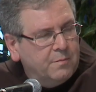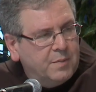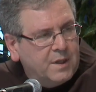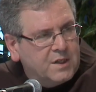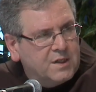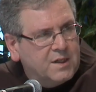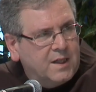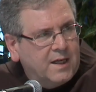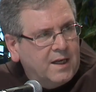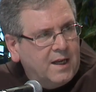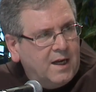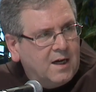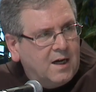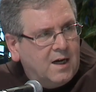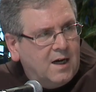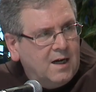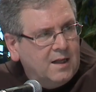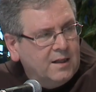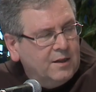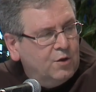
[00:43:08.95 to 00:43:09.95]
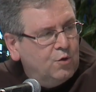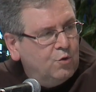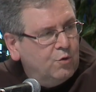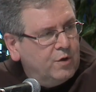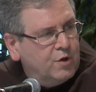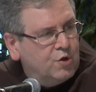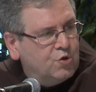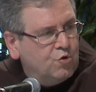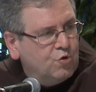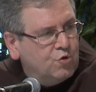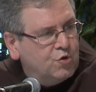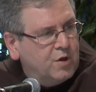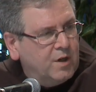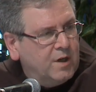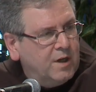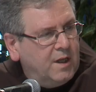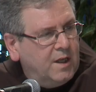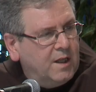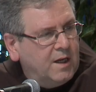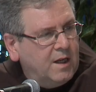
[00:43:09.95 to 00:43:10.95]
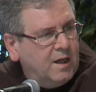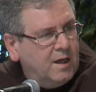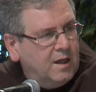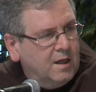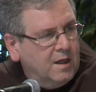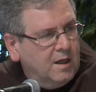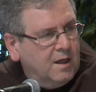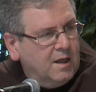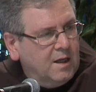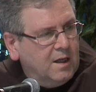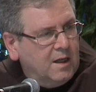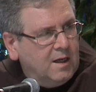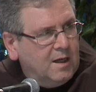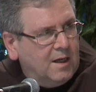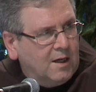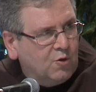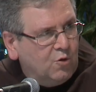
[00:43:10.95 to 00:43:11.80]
remained there in order to